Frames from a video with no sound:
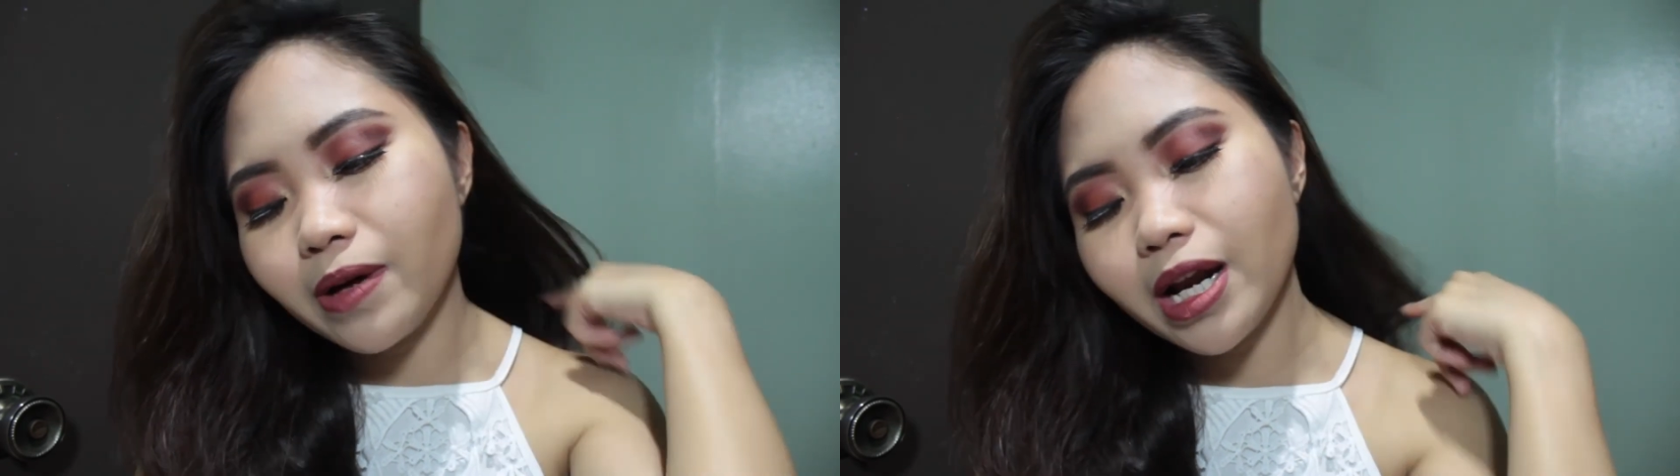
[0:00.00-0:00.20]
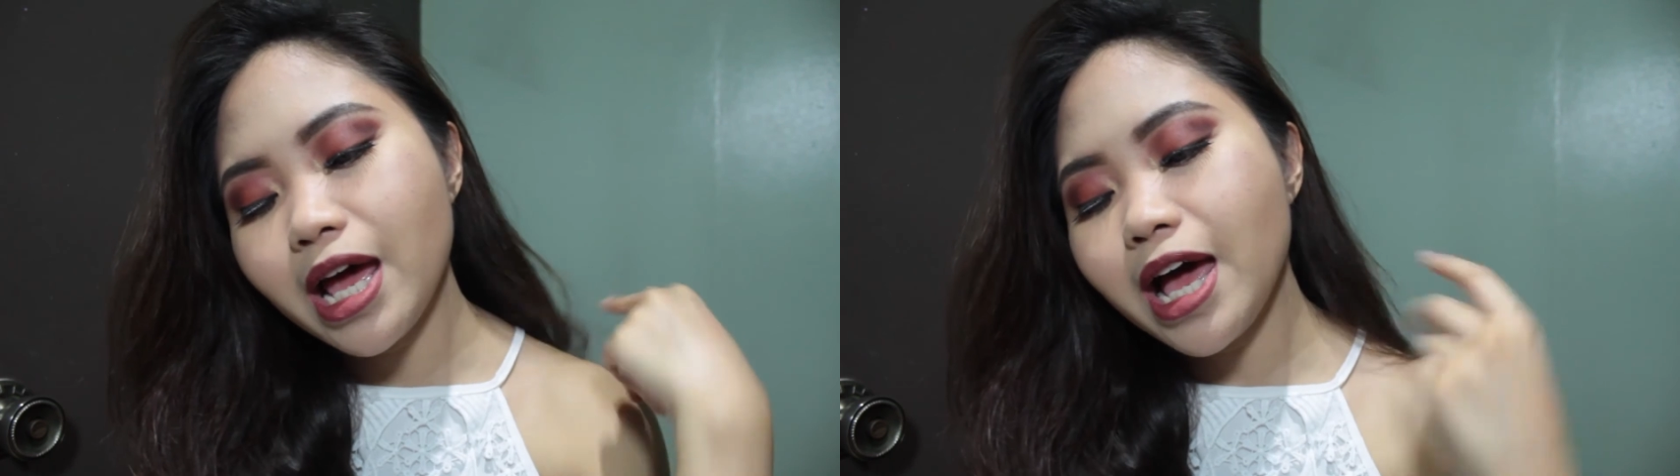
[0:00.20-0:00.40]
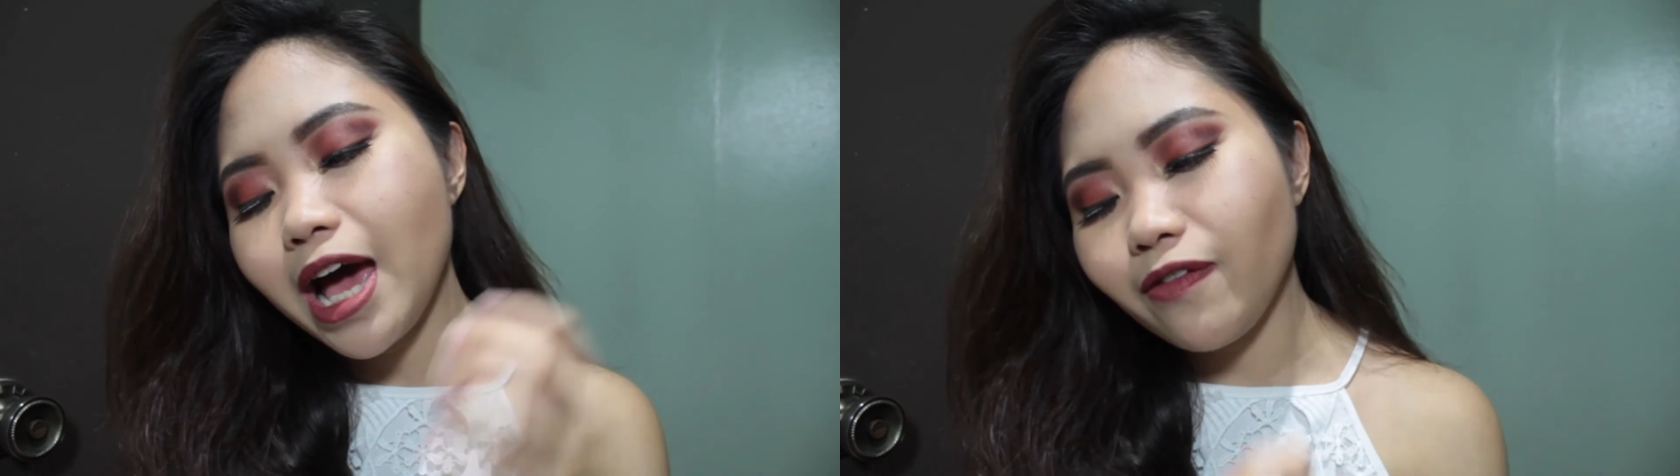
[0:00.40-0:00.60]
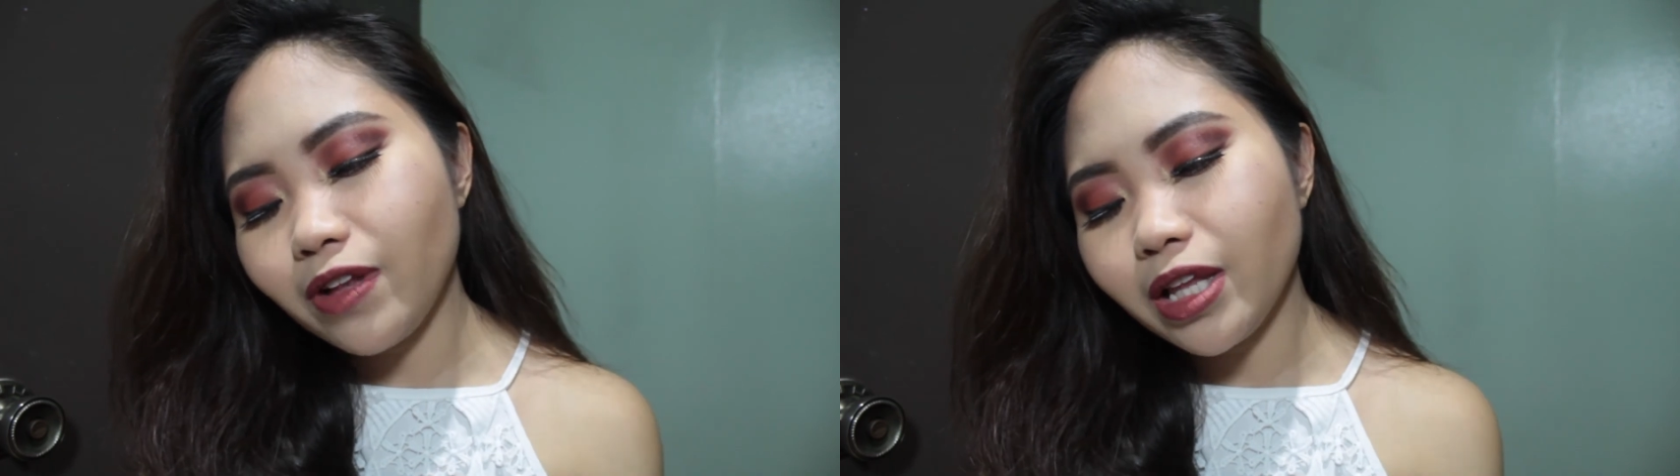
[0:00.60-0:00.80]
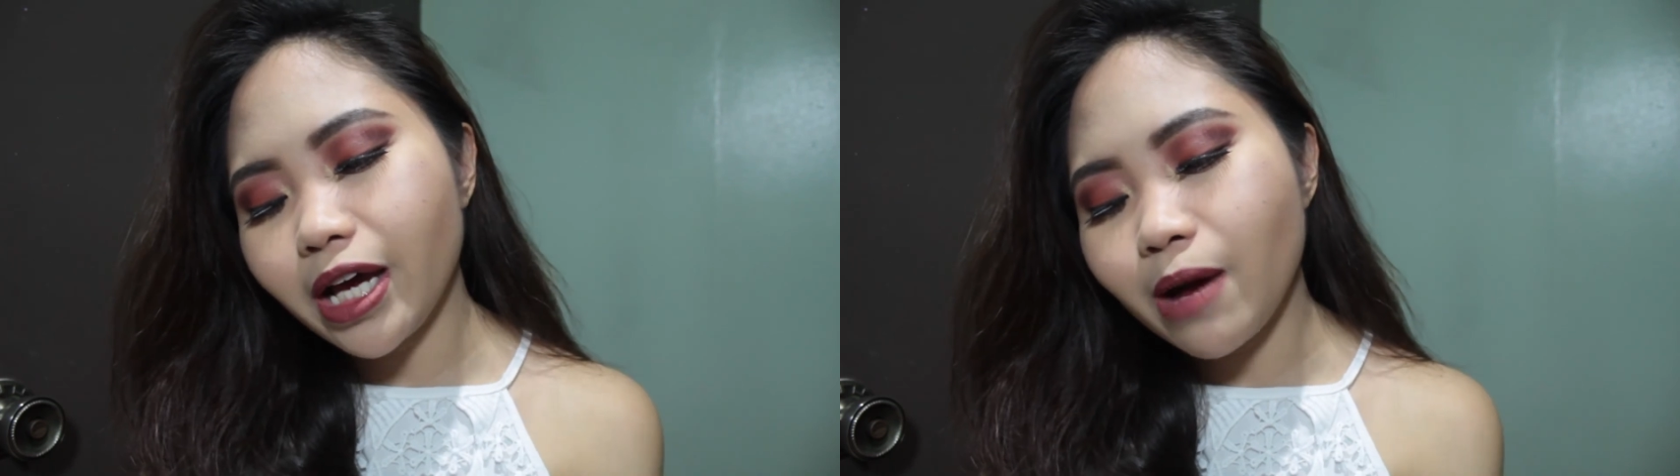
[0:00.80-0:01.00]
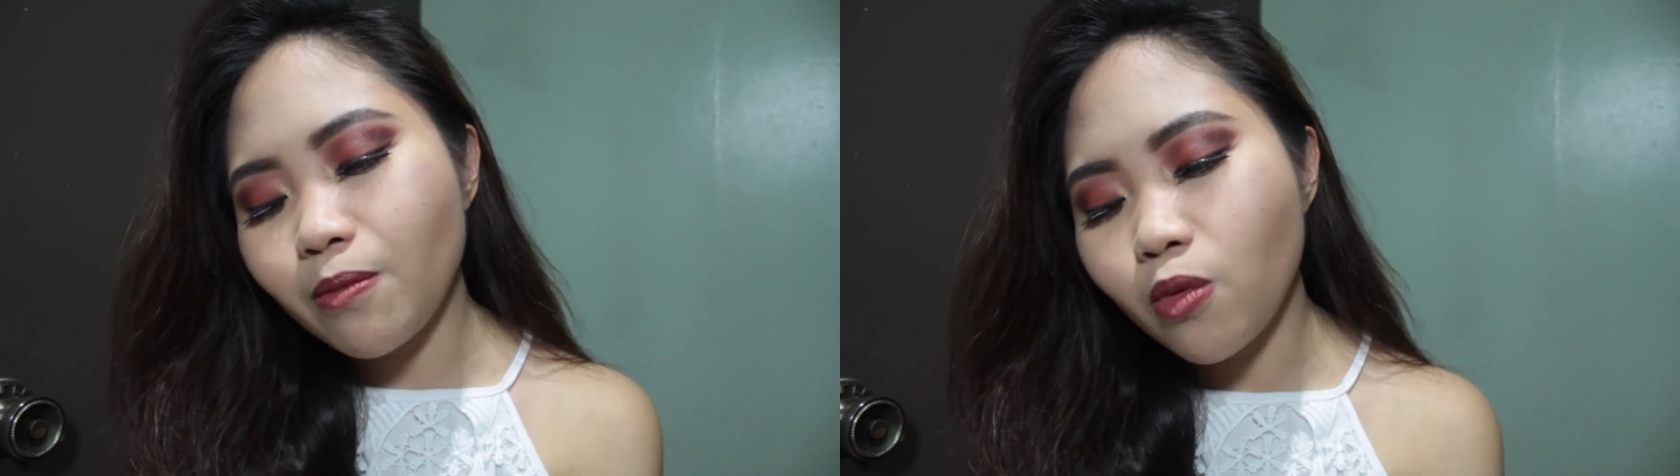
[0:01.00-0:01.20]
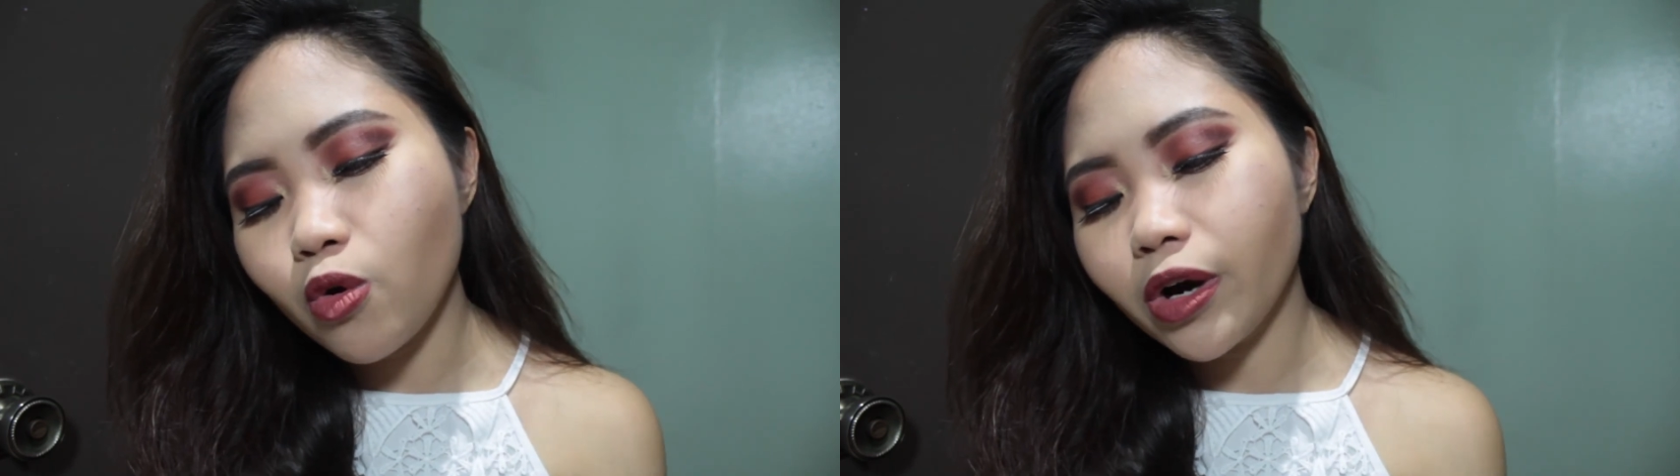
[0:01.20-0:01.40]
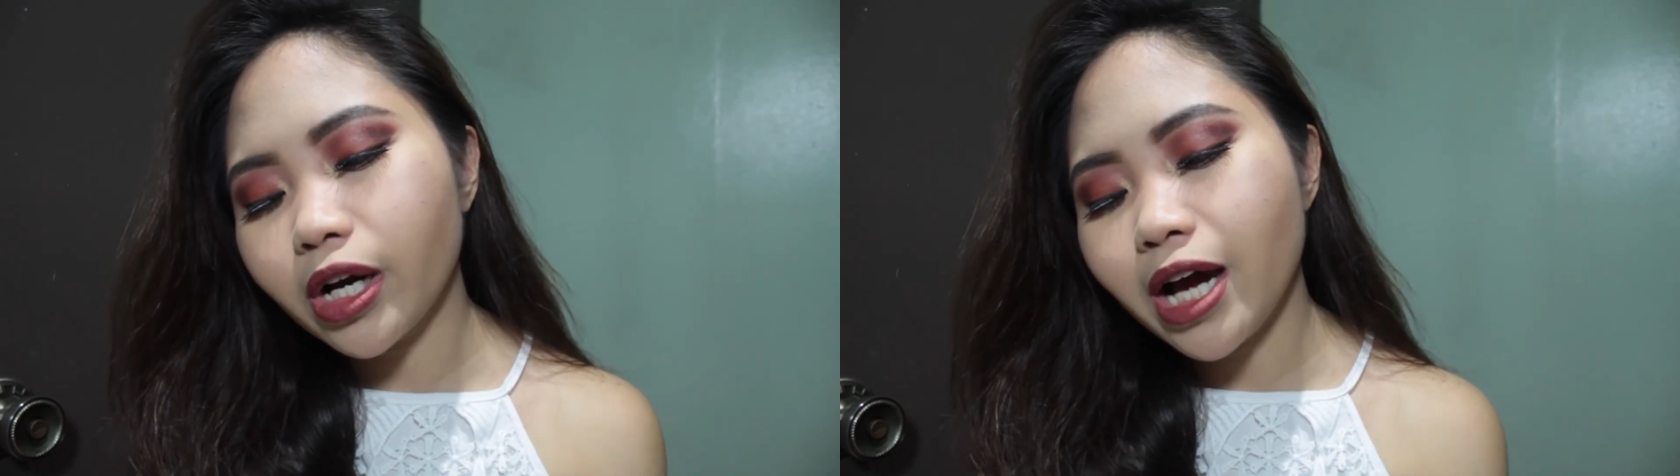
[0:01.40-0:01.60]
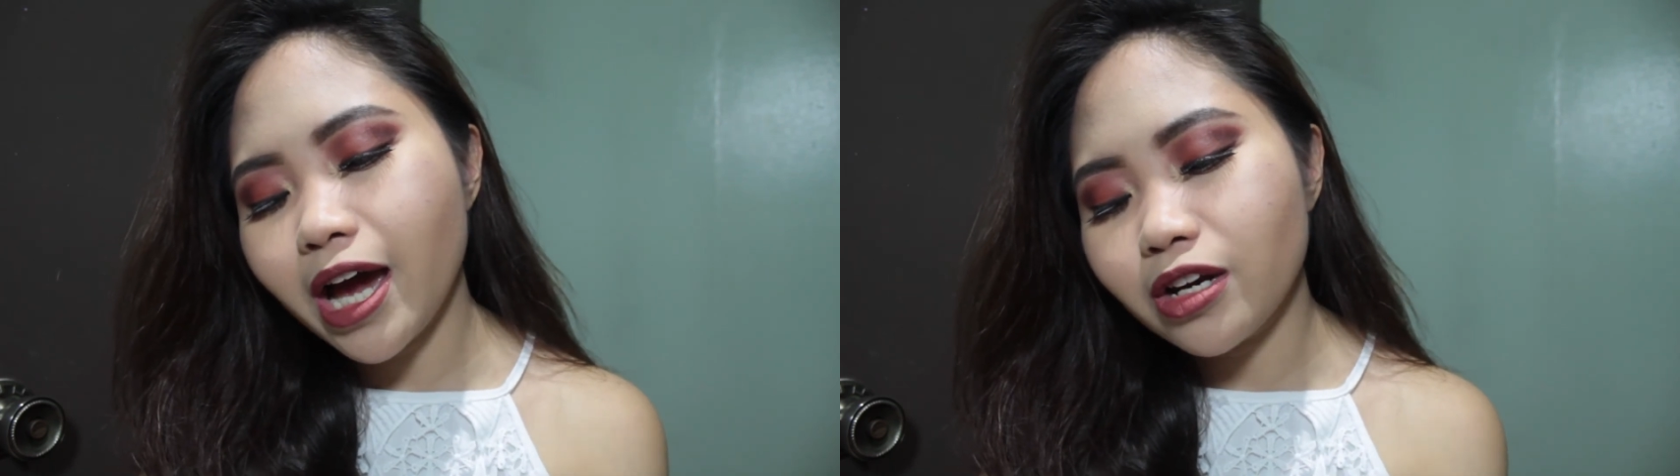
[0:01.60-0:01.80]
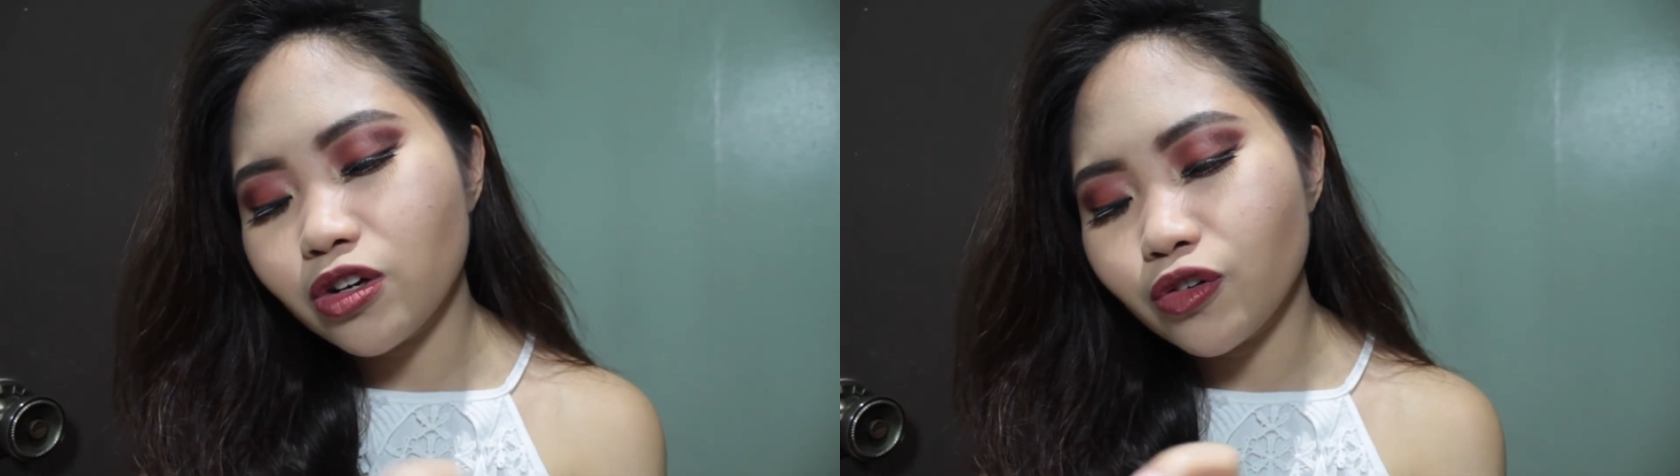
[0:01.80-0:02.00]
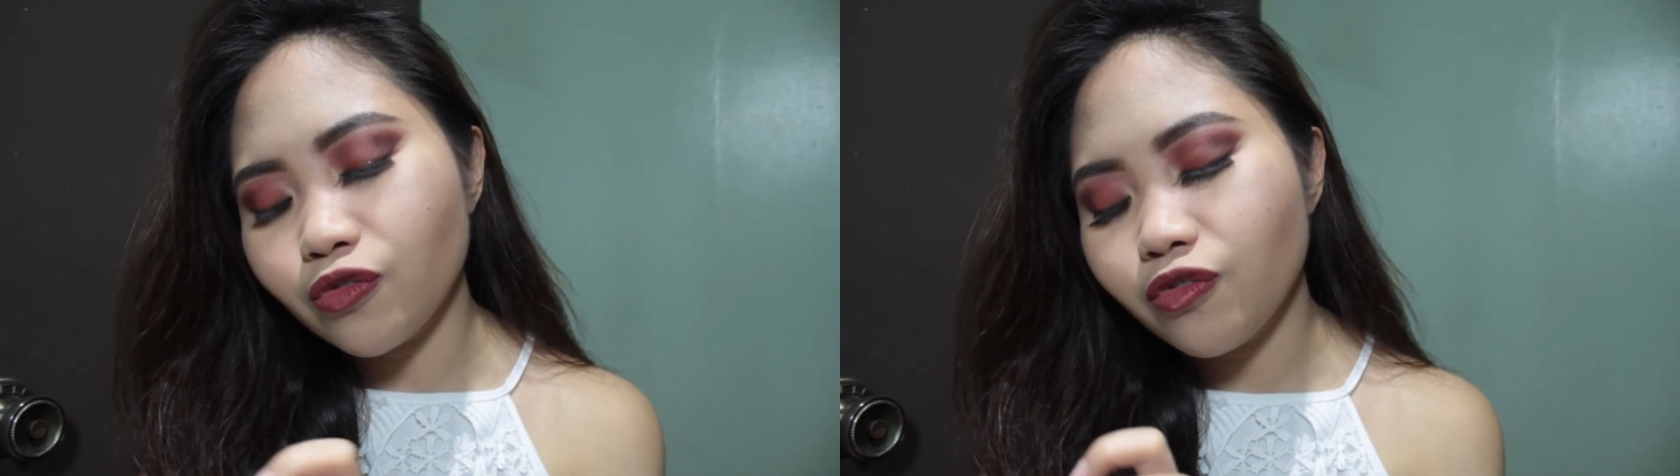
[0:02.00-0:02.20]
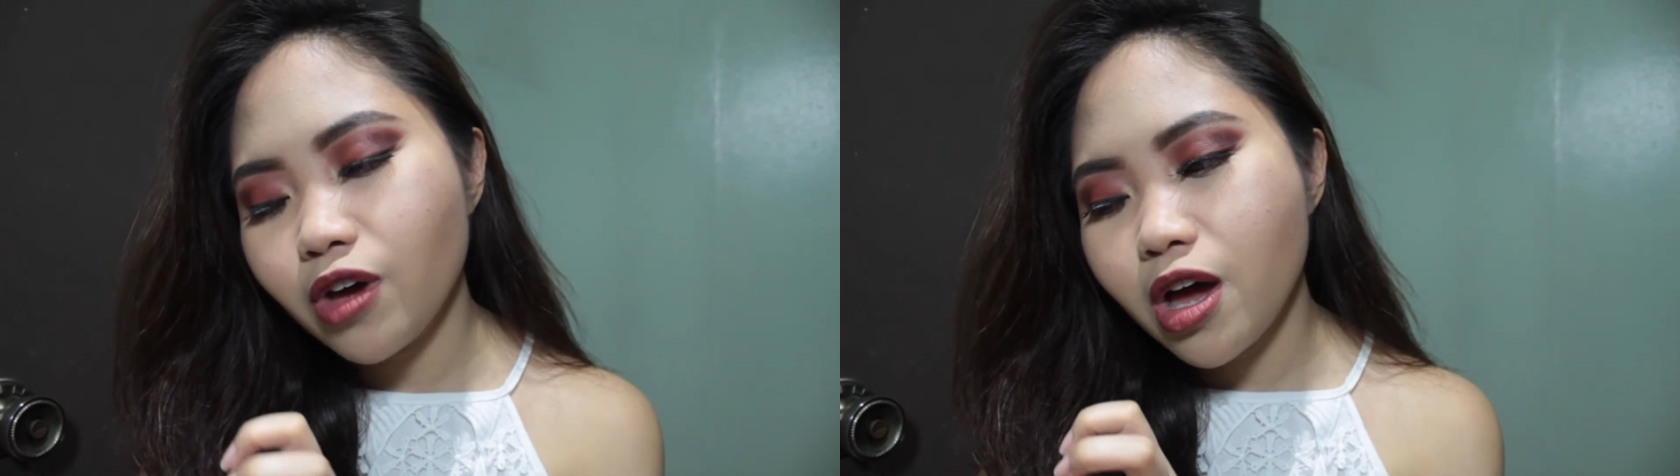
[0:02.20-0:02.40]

But I feel like a more kind of